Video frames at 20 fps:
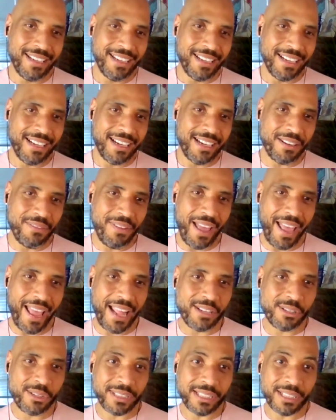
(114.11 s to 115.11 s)
of
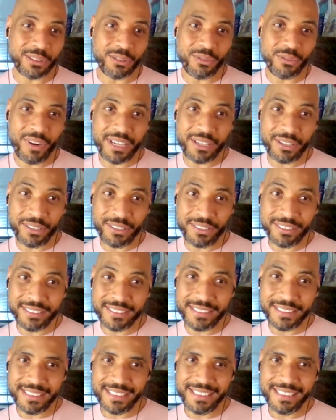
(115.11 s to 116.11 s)
Hansel and Gretel
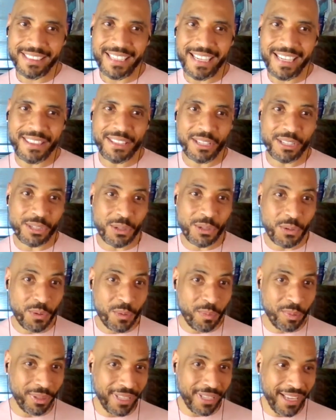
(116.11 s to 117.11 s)
in the school
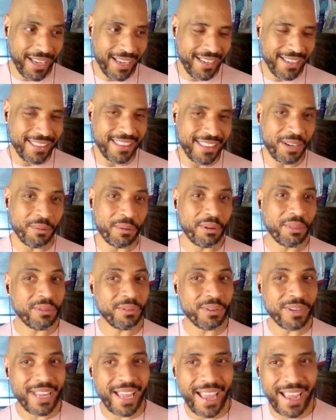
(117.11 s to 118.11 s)
play. There were
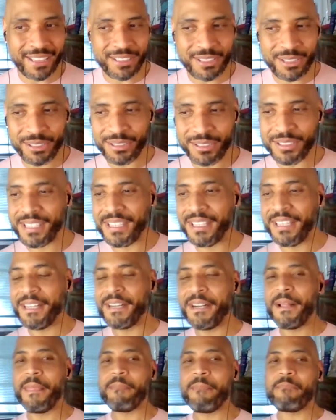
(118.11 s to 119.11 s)
three Hansels.
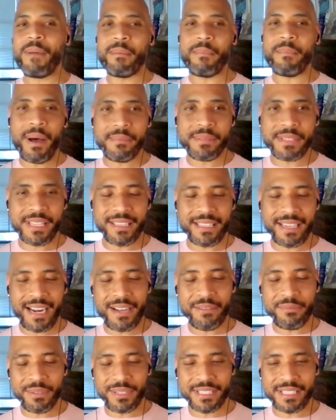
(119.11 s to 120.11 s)
My mom said that I
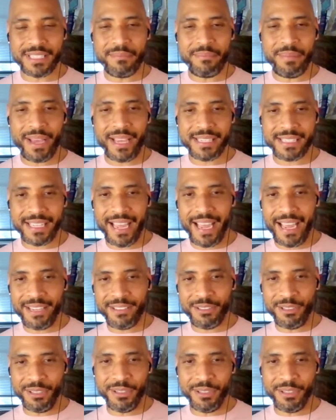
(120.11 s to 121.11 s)
was the best Hansel,